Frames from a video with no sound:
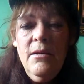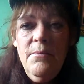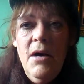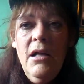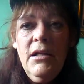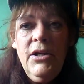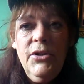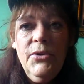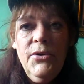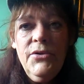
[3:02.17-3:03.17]
the
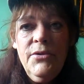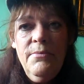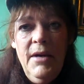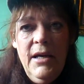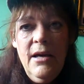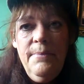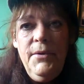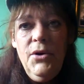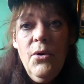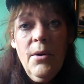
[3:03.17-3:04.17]
molecules make up
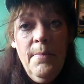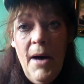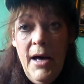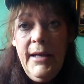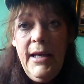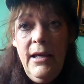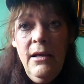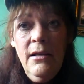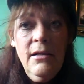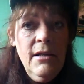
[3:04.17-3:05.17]
your body,
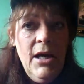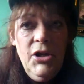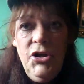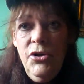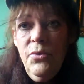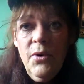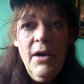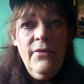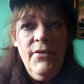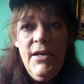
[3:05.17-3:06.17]
and you
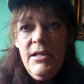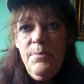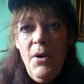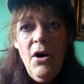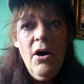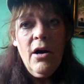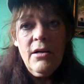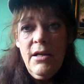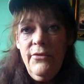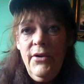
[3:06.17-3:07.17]
run this
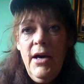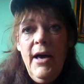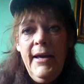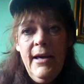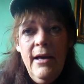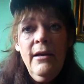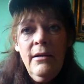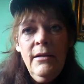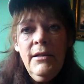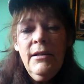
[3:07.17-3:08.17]
part of Gaia
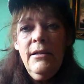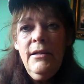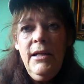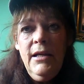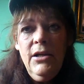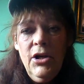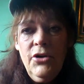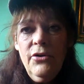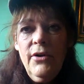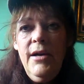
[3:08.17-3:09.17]
in
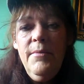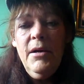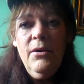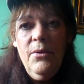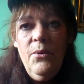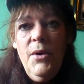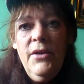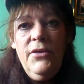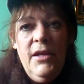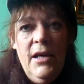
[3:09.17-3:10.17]
agreement
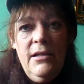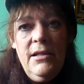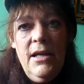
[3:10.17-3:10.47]
with it.